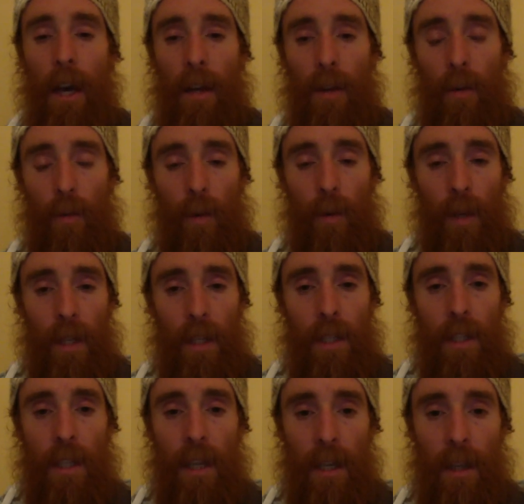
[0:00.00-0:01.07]
and they're really
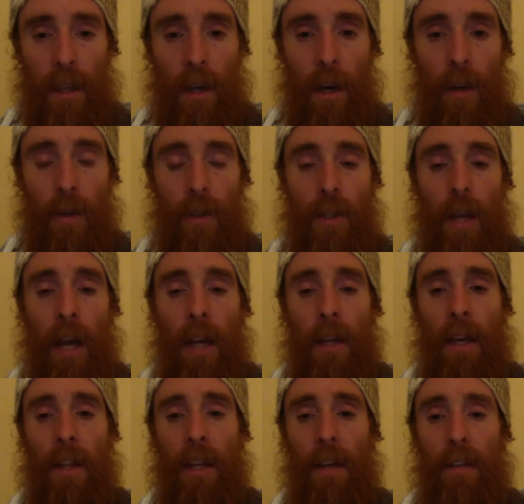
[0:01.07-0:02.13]
seeking to understand,
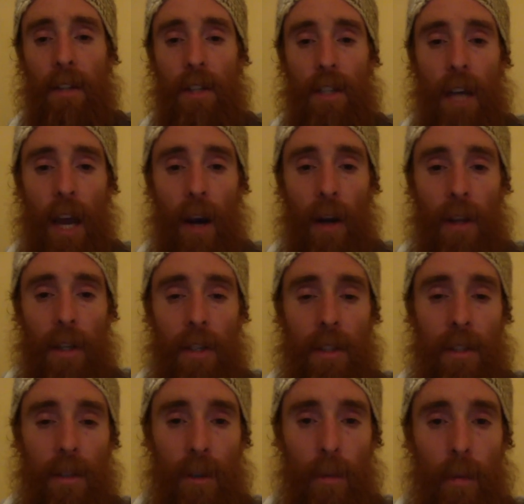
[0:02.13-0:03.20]
and they just carry this
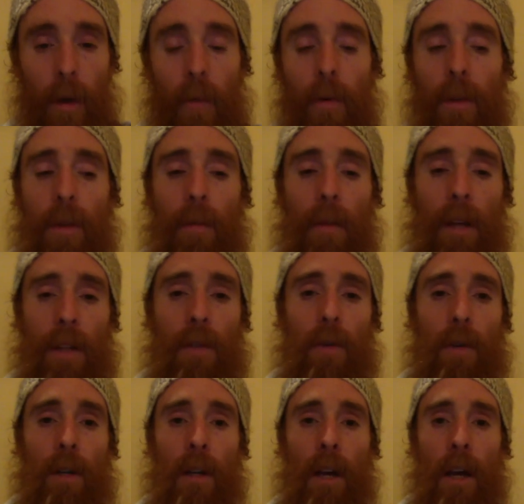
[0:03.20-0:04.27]
little bit with them into
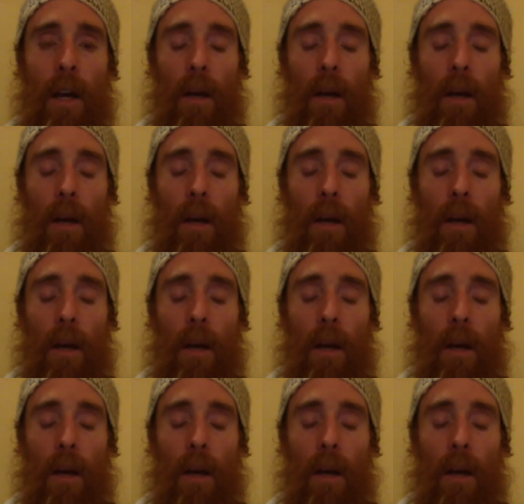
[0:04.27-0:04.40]
it.